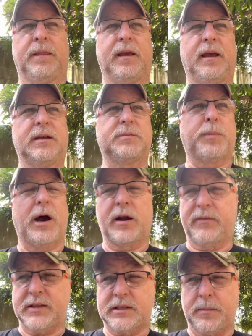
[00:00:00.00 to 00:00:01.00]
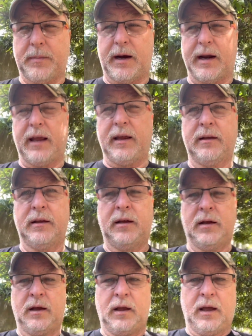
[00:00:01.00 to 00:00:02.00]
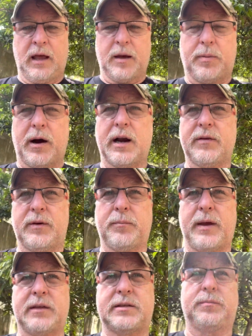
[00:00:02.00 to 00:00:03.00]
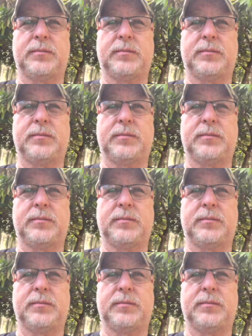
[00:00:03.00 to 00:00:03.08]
It's part of it's the money, and part of it makes them